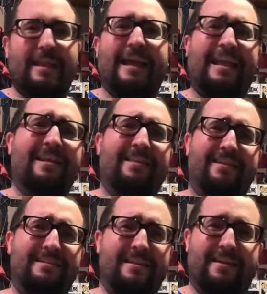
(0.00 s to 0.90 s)
I got nothing
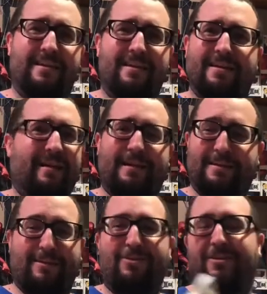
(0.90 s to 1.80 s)
to say. I
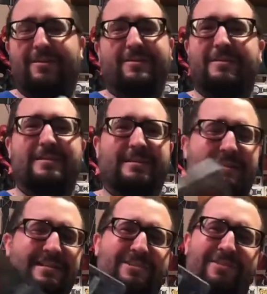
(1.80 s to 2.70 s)
mean, Court,
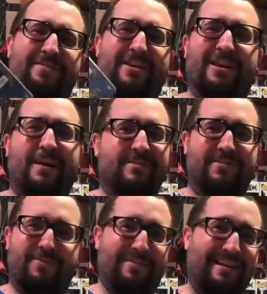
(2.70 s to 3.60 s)
is there even an option
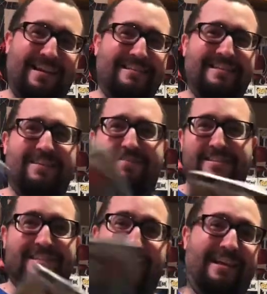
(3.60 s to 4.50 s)
for me not to give
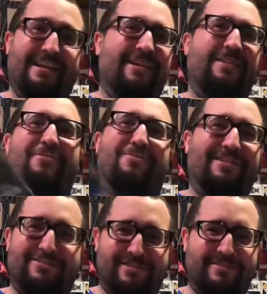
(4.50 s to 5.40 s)
this an A?
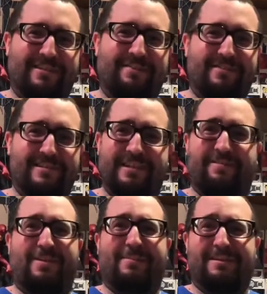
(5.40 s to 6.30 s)
Everyone knows I was going to give this an A
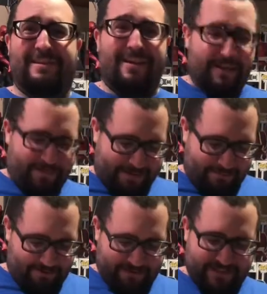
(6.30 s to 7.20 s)
if I'm out there. Come on,
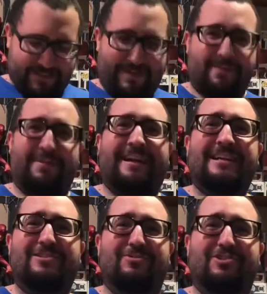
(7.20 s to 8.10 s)
I'm wearing the Spider-Man
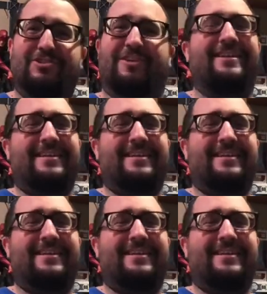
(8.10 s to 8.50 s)
high school shirt.